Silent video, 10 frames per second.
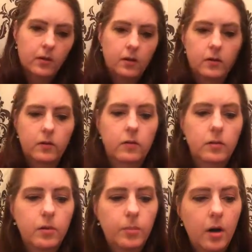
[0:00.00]
So I'm
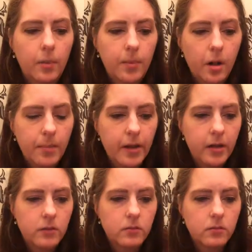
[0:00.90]
going to pop a bit
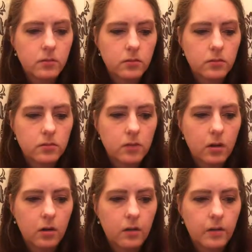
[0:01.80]

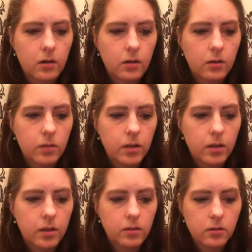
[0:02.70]
on the lower lid.